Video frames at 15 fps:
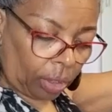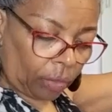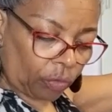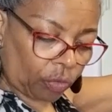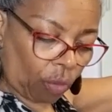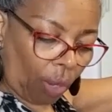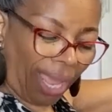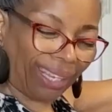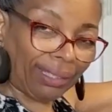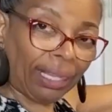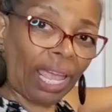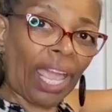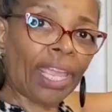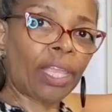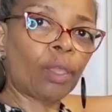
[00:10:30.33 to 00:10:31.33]
So I
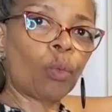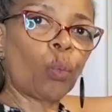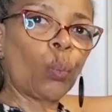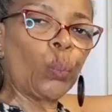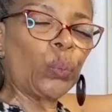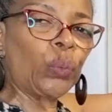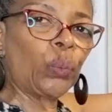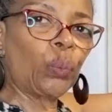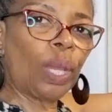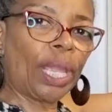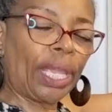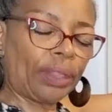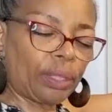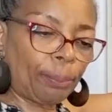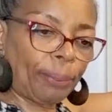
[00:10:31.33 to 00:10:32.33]
like the
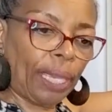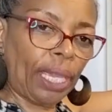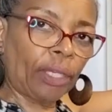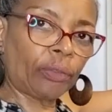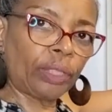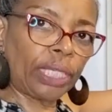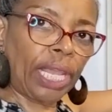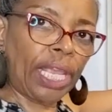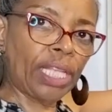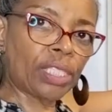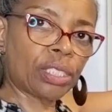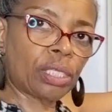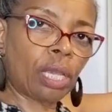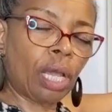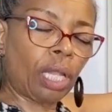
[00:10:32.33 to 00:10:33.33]
way the pattern
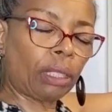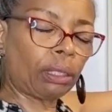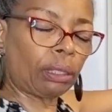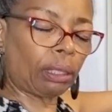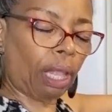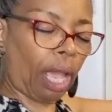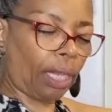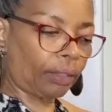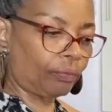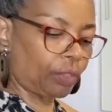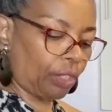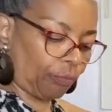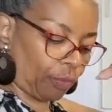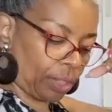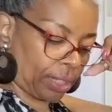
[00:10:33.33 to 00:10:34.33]
has a lot of
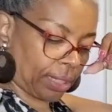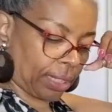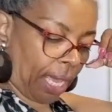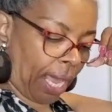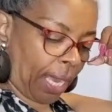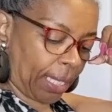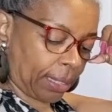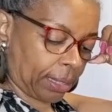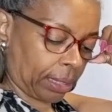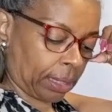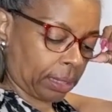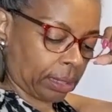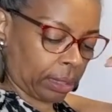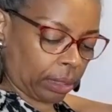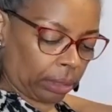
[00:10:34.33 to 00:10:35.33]
different
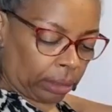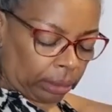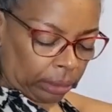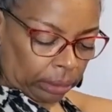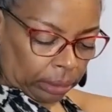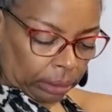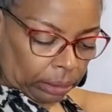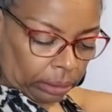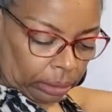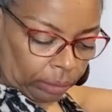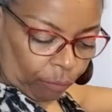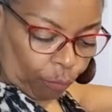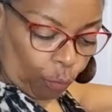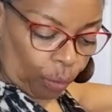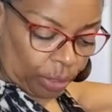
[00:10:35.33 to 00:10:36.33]
sizes.
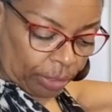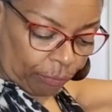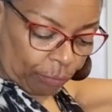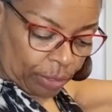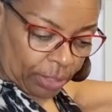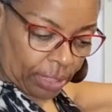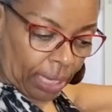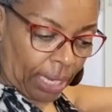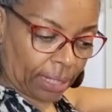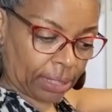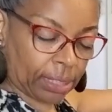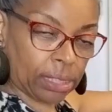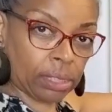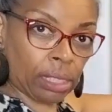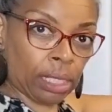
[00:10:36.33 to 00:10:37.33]
4 different
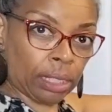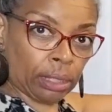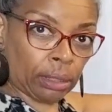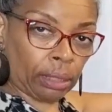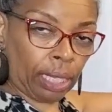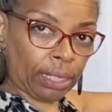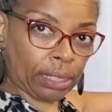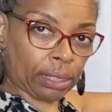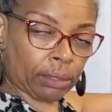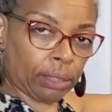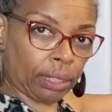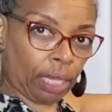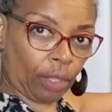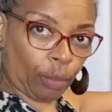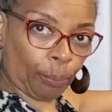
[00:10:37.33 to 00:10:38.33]
sizes, and like
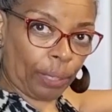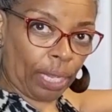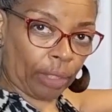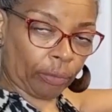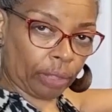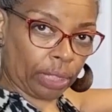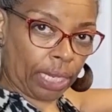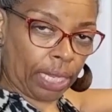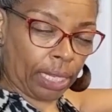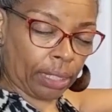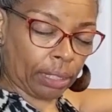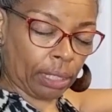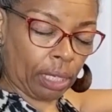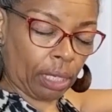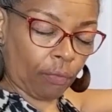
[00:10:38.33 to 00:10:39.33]
the other pattern had
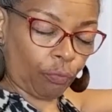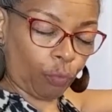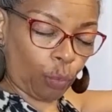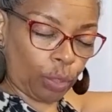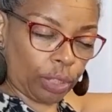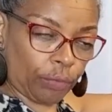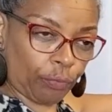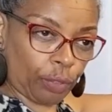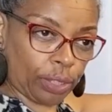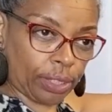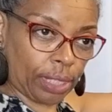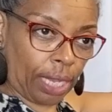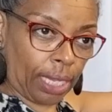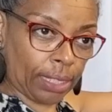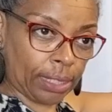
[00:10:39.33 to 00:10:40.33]
4 different
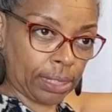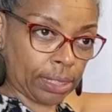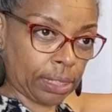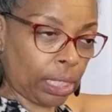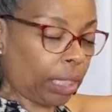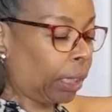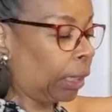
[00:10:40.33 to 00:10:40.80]
sizes.